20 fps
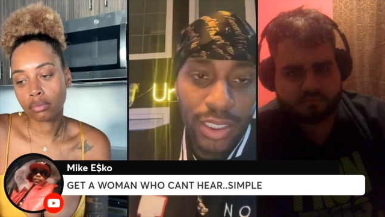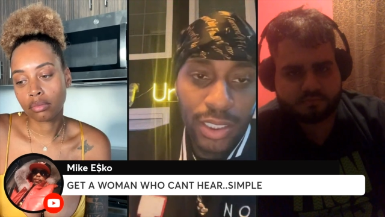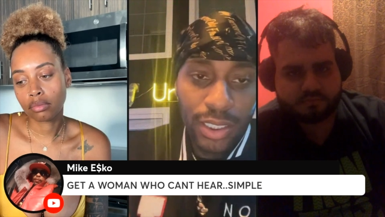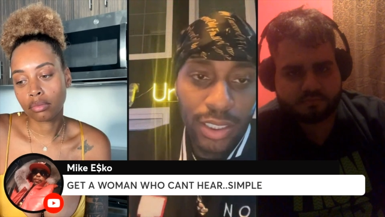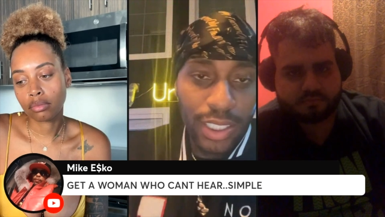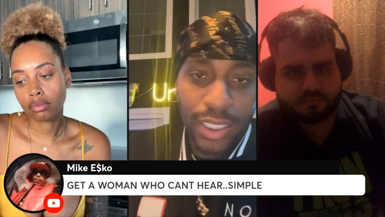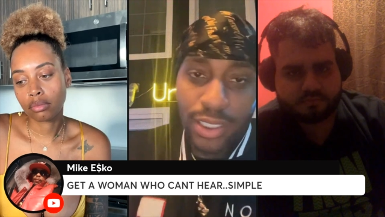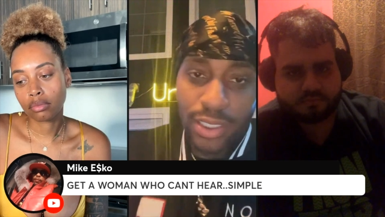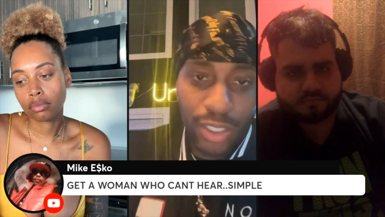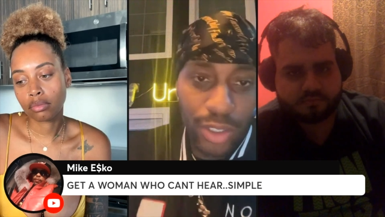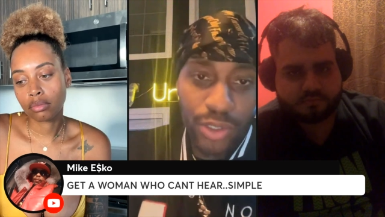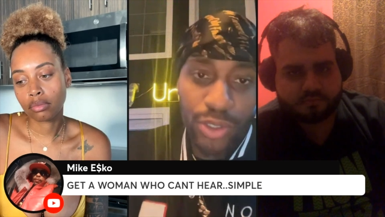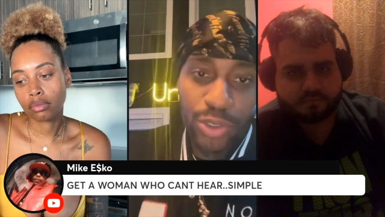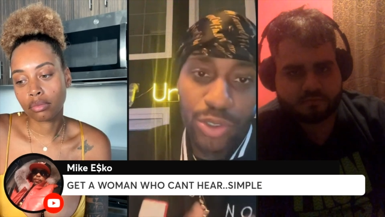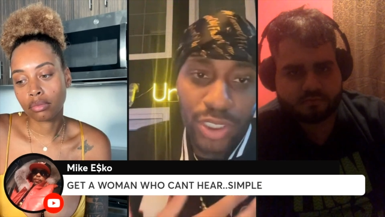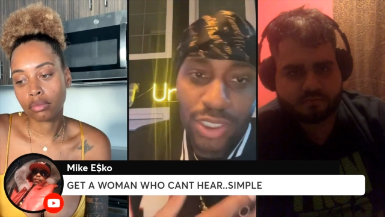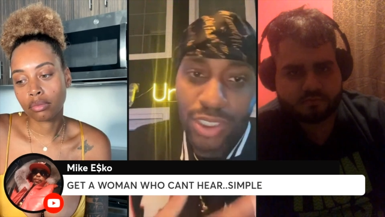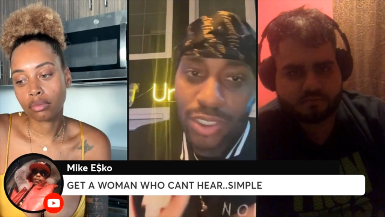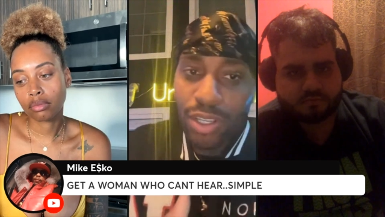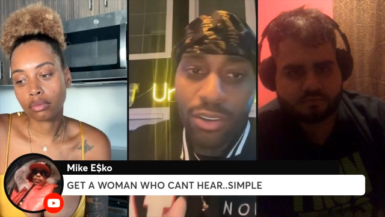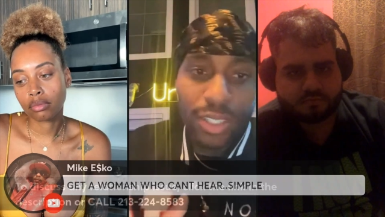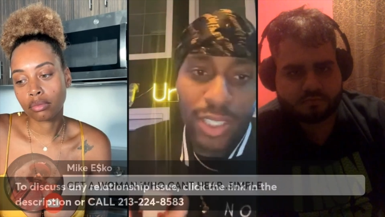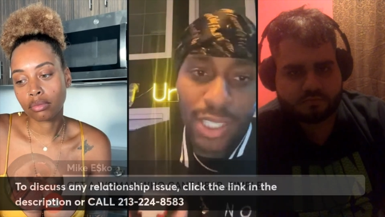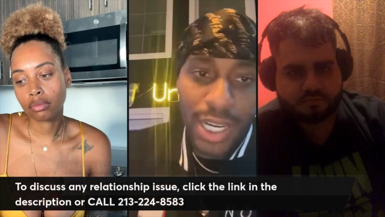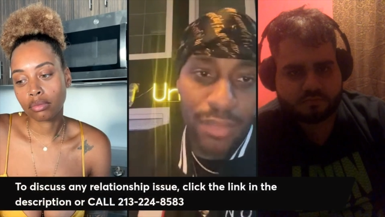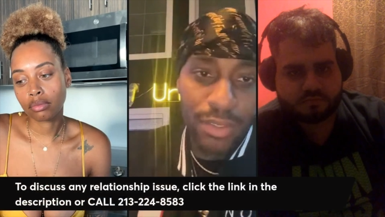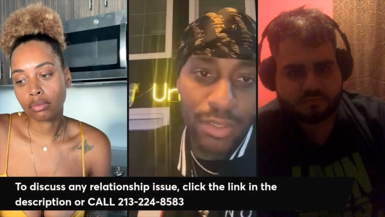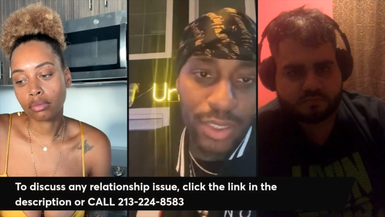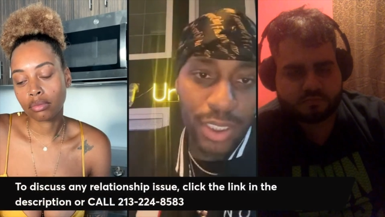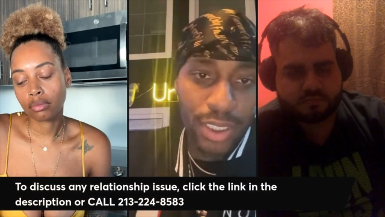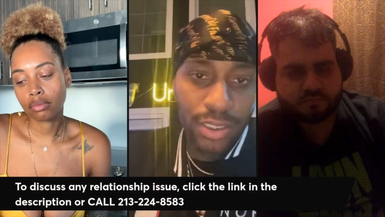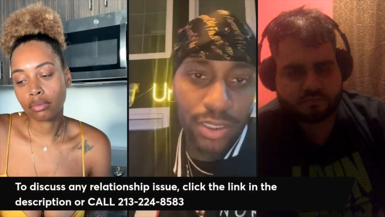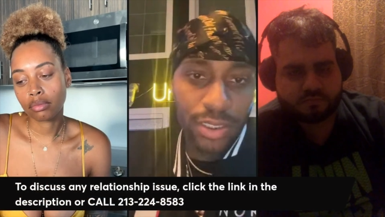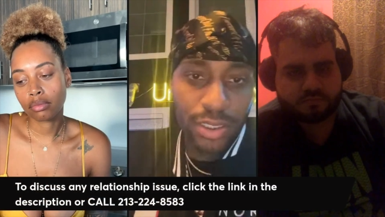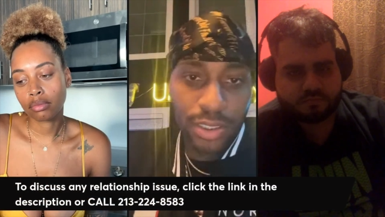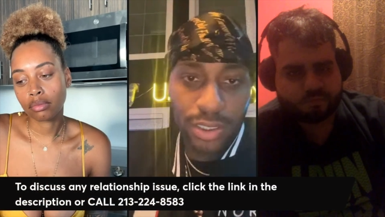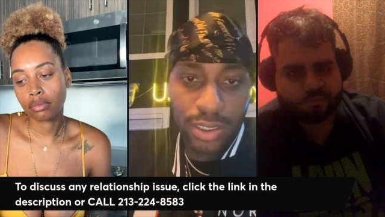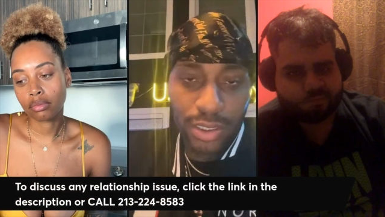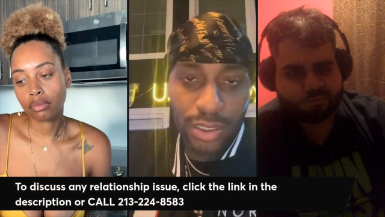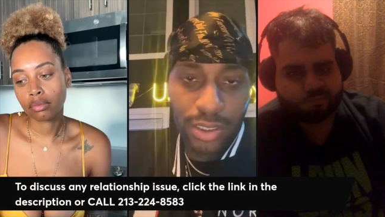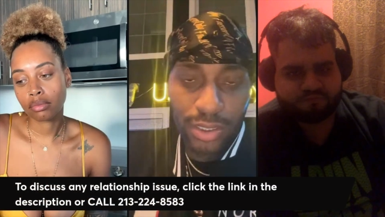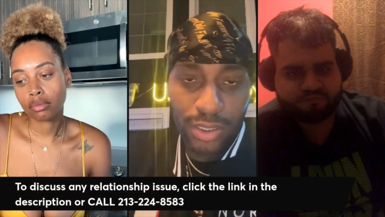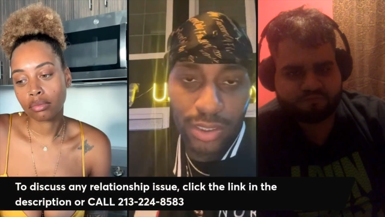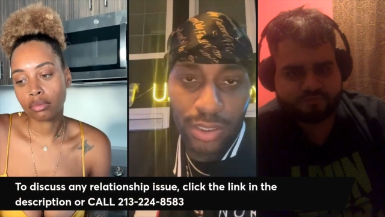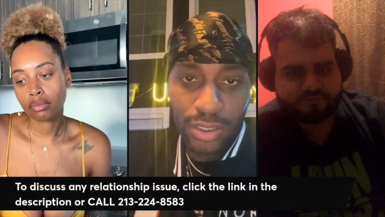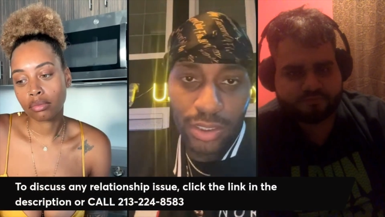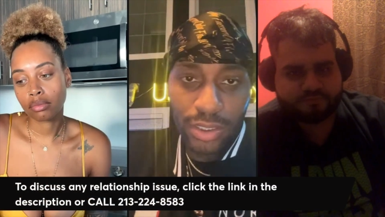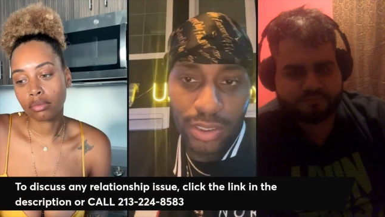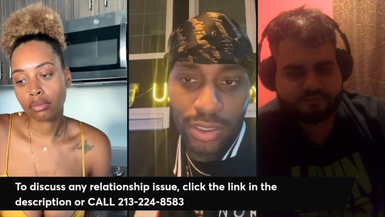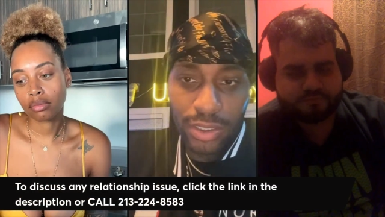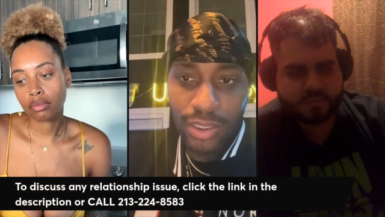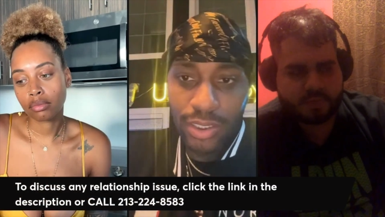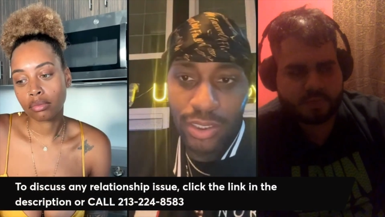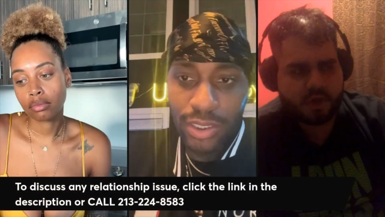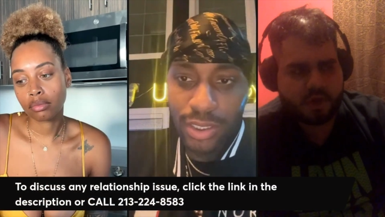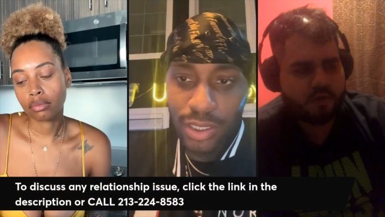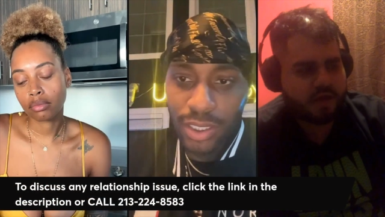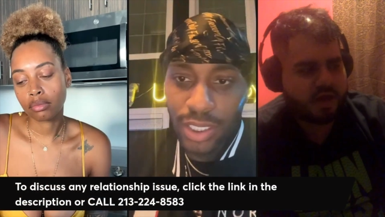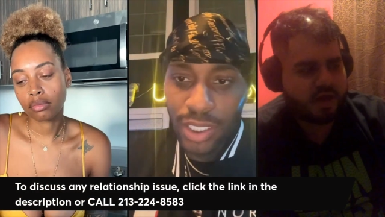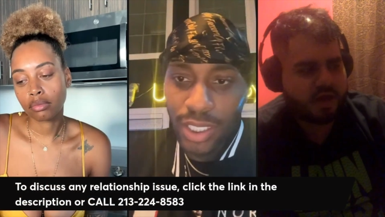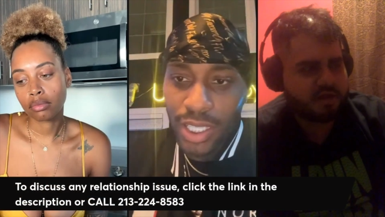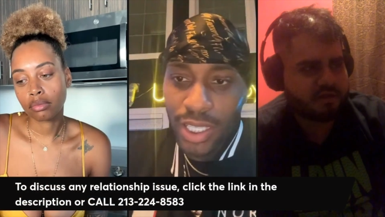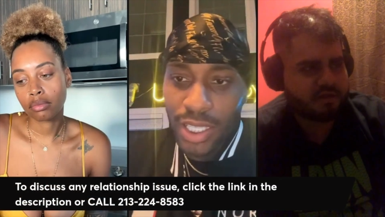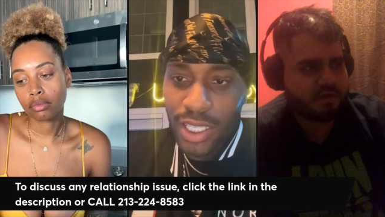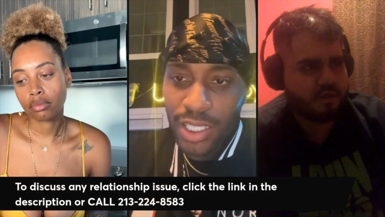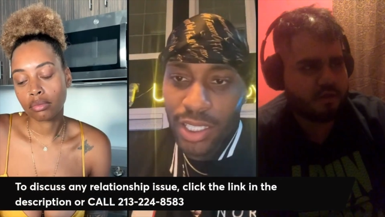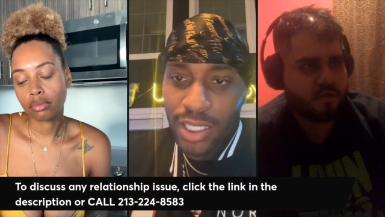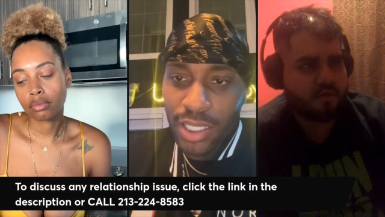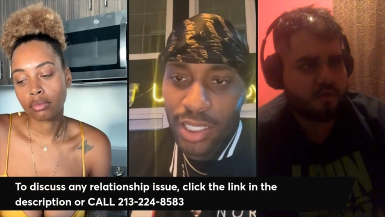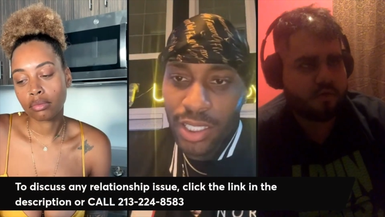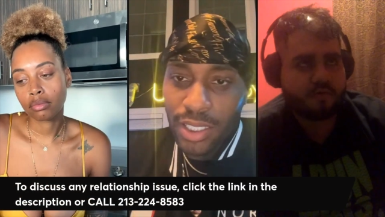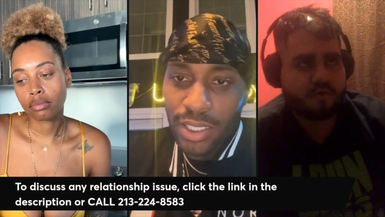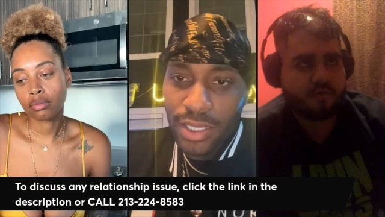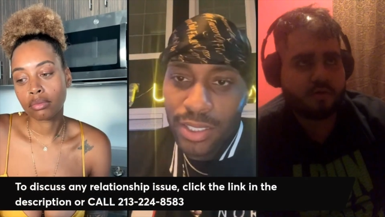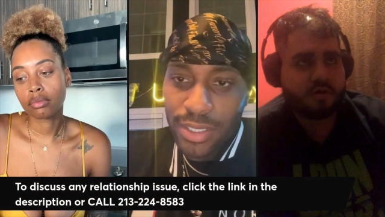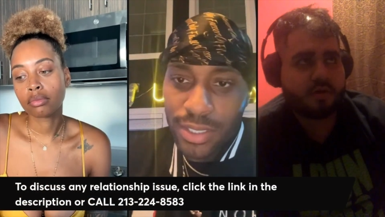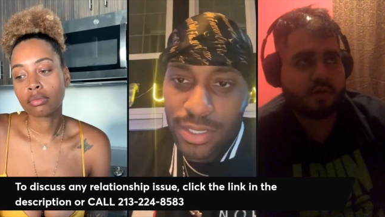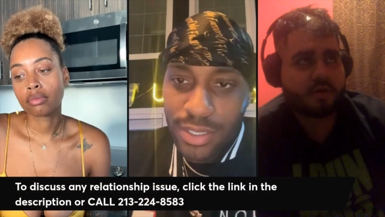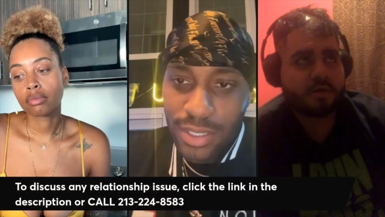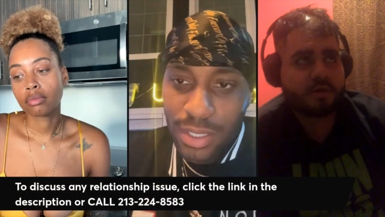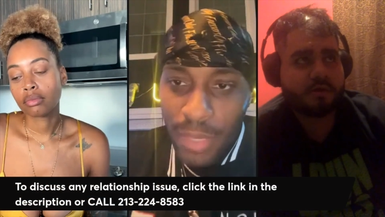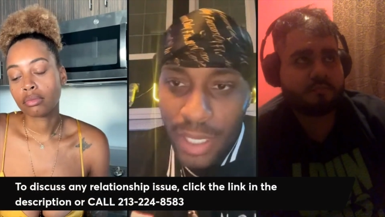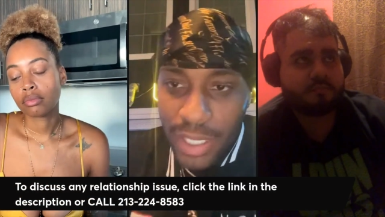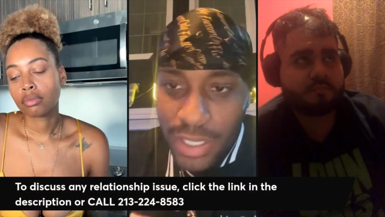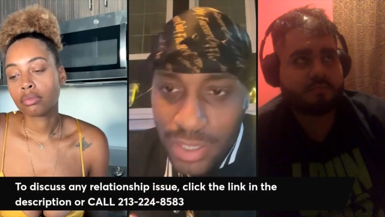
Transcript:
Speaker 1: That's all. You're just starting a conversation. Okay, so somebody